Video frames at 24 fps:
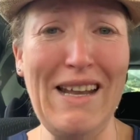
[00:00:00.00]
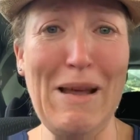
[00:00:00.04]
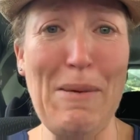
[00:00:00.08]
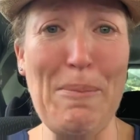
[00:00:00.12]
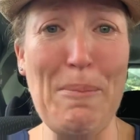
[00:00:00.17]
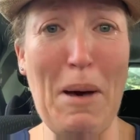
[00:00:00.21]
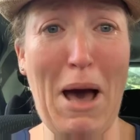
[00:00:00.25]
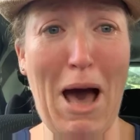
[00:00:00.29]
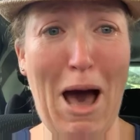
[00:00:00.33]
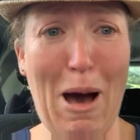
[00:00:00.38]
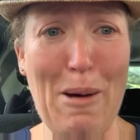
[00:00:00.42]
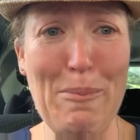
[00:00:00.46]

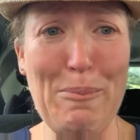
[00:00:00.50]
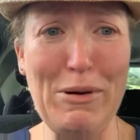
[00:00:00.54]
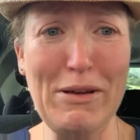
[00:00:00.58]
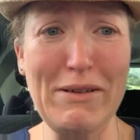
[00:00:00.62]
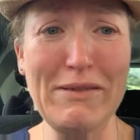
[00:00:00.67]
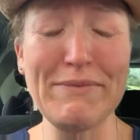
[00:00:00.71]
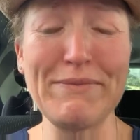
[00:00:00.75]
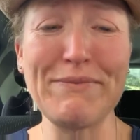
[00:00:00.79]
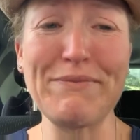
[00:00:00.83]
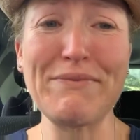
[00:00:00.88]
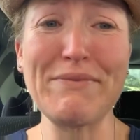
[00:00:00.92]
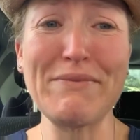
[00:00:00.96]
pub,
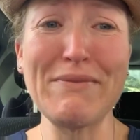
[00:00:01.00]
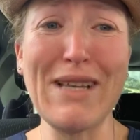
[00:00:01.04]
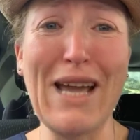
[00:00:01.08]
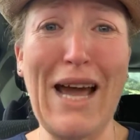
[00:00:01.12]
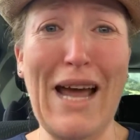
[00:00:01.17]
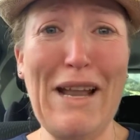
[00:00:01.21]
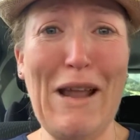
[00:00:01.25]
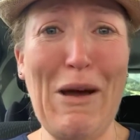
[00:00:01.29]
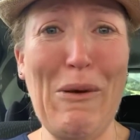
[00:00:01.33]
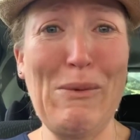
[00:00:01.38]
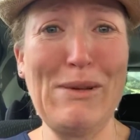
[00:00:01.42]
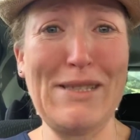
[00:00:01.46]

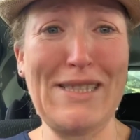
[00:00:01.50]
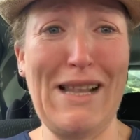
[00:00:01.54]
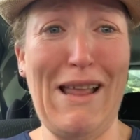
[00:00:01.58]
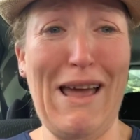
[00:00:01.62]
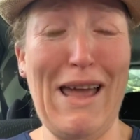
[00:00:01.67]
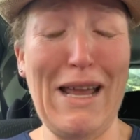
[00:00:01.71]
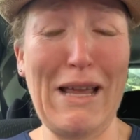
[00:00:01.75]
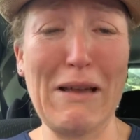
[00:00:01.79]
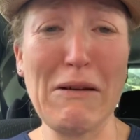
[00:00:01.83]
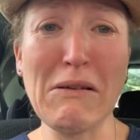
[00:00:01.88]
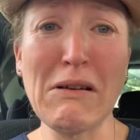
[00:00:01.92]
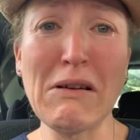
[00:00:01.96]
and I was
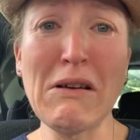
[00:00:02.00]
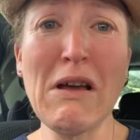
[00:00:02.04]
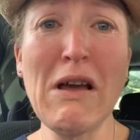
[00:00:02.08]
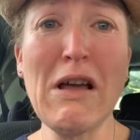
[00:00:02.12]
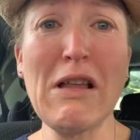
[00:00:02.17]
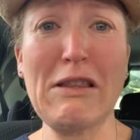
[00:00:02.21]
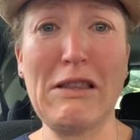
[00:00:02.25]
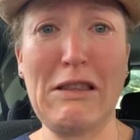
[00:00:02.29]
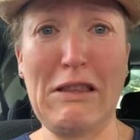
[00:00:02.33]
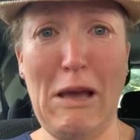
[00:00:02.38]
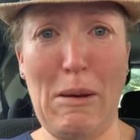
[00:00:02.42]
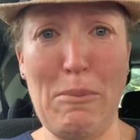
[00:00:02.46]
like
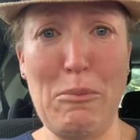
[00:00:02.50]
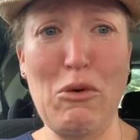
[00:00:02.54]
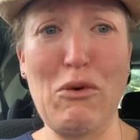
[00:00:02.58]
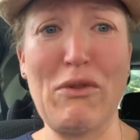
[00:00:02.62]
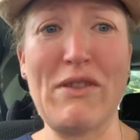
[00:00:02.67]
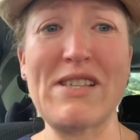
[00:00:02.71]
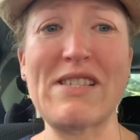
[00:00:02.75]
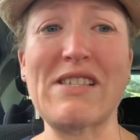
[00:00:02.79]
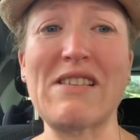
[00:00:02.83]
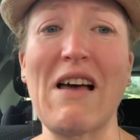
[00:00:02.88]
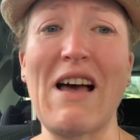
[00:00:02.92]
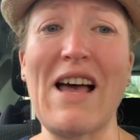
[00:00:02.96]
double
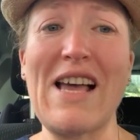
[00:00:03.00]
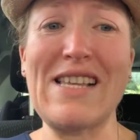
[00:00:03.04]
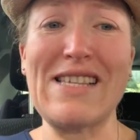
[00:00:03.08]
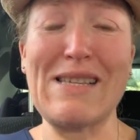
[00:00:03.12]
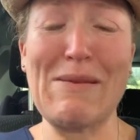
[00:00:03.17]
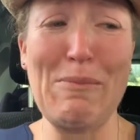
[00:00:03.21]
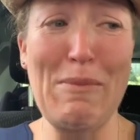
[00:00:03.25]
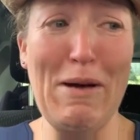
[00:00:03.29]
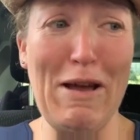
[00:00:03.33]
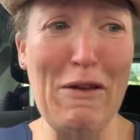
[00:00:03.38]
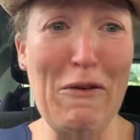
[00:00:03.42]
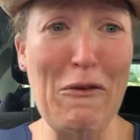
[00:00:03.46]
the size
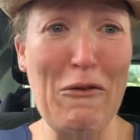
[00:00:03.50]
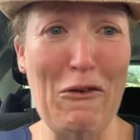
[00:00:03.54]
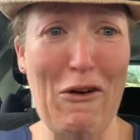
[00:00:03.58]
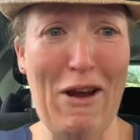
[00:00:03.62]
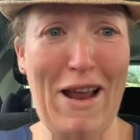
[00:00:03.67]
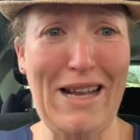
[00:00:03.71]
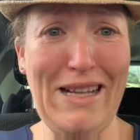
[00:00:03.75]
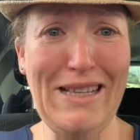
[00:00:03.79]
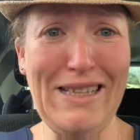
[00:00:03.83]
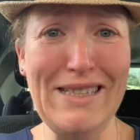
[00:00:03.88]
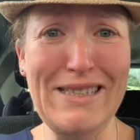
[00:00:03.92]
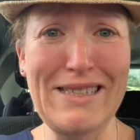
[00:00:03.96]
of my
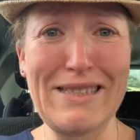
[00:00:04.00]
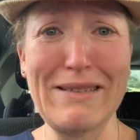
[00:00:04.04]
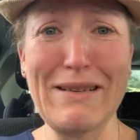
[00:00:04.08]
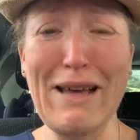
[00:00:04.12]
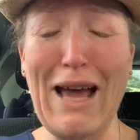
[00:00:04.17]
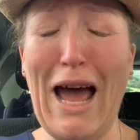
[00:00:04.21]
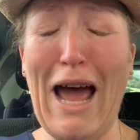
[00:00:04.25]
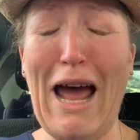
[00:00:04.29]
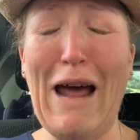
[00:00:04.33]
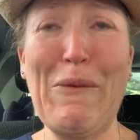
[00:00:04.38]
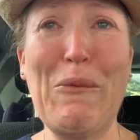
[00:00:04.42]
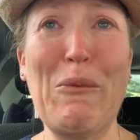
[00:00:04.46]
friends,
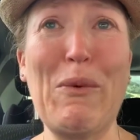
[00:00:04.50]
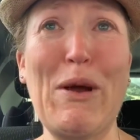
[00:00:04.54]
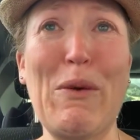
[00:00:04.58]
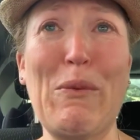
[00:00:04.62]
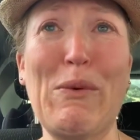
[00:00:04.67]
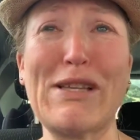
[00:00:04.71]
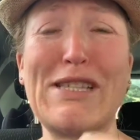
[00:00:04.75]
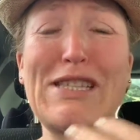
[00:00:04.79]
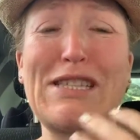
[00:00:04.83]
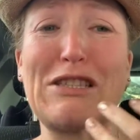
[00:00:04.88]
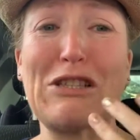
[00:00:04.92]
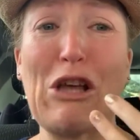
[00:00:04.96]
and we
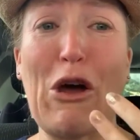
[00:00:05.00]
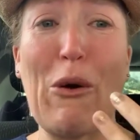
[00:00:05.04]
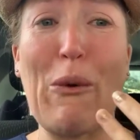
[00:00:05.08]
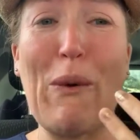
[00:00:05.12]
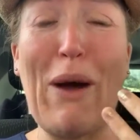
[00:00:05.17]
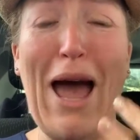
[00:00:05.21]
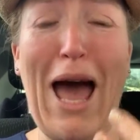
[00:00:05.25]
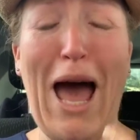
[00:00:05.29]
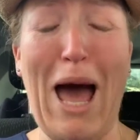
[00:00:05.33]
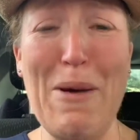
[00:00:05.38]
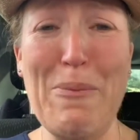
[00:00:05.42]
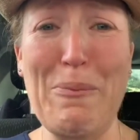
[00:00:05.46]
were so
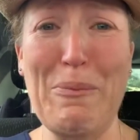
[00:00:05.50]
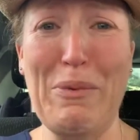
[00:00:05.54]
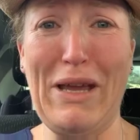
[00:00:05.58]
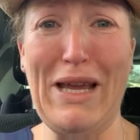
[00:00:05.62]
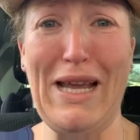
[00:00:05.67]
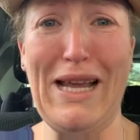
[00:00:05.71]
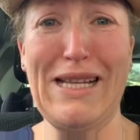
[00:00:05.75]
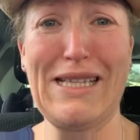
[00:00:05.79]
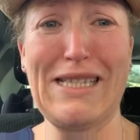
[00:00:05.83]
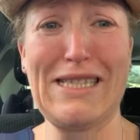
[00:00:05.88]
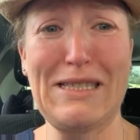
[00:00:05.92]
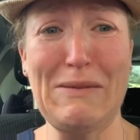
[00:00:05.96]
happy
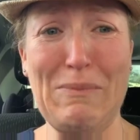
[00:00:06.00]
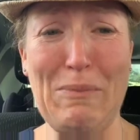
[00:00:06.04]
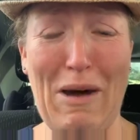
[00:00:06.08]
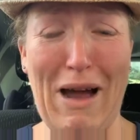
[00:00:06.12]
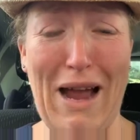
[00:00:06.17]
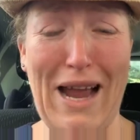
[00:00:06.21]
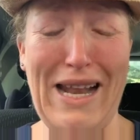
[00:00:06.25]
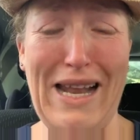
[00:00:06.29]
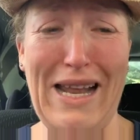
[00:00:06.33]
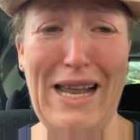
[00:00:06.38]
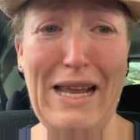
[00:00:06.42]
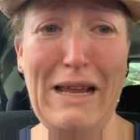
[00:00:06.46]
and
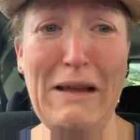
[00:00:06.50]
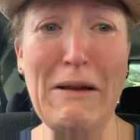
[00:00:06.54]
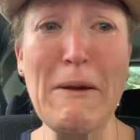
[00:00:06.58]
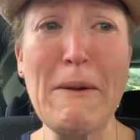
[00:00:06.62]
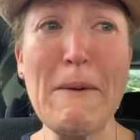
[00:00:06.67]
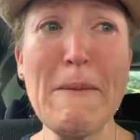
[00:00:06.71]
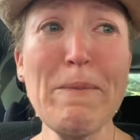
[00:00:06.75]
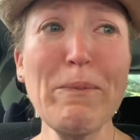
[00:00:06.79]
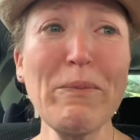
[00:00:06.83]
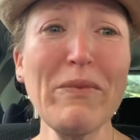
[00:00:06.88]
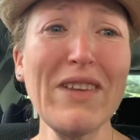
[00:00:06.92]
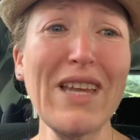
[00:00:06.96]
smiley,
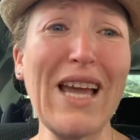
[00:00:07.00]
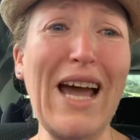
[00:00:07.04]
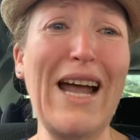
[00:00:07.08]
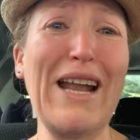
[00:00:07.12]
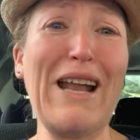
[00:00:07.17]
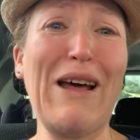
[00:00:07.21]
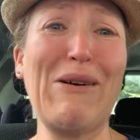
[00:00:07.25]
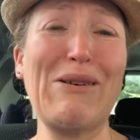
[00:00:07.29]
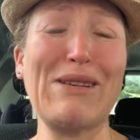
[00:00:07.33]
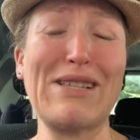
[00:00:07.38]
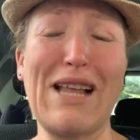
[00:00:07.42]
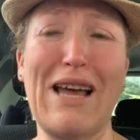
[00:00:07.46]

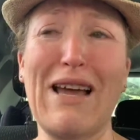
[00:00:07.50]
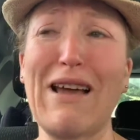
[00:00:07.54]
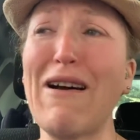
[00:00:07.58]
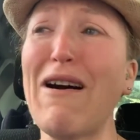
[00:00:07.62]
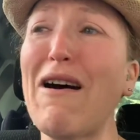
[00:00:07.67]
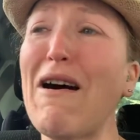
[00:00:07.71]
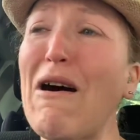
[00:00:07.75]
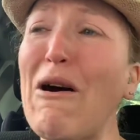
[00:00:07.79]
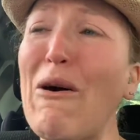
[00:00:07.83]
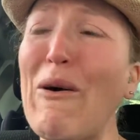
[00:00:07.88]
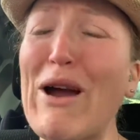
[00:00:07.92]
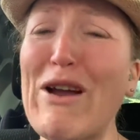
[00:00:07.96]
and I was like,
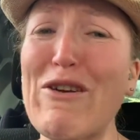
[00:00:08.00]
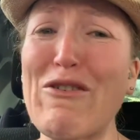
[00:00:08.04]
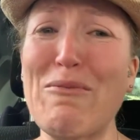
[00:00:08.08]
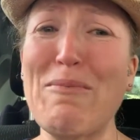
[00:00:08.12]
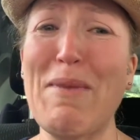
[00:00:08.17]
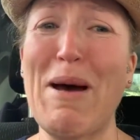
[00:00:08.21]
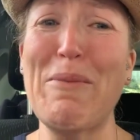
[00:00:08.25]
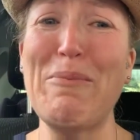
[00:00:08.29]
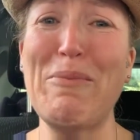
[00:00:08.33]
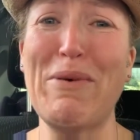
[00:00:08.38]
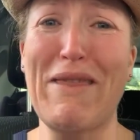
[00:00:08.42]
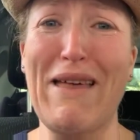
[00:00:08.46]
oh, I
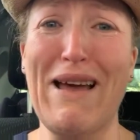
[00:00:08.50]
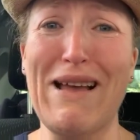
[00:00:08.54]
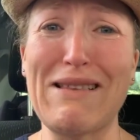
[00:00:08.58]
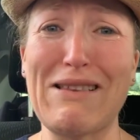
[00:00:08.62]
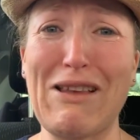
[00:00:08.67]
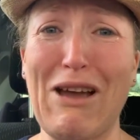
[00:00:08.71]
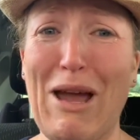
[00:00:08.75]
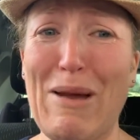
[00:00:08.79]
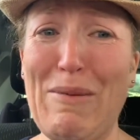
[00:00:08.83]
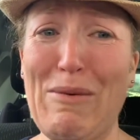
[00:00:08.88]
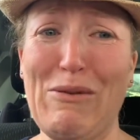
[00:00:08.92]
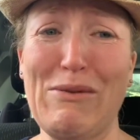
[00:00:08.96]
remember that
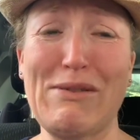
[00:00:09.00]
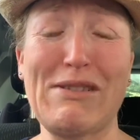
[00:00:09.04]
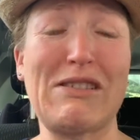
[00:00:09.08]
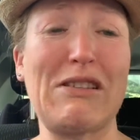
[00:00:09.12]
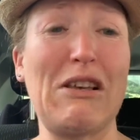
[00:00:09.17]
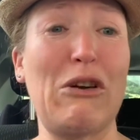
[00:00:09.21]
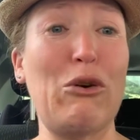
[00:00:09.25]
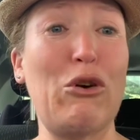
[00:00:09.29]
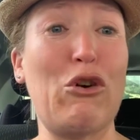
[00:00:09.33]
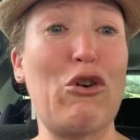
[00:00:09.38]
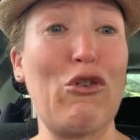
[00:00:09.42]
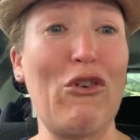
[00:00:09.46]
time, it was
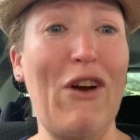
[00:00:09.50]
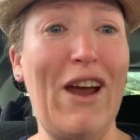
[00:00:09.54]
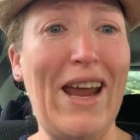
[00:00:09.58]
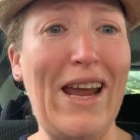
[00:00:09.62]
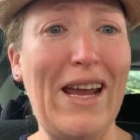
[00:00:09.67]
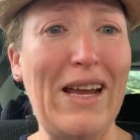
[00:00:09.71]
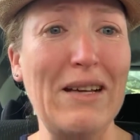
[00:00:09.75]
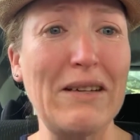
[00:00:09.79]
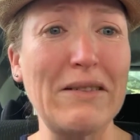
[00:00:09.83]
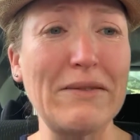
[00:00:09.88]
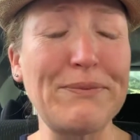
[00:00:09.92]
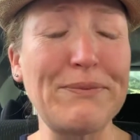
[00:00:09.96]
so great.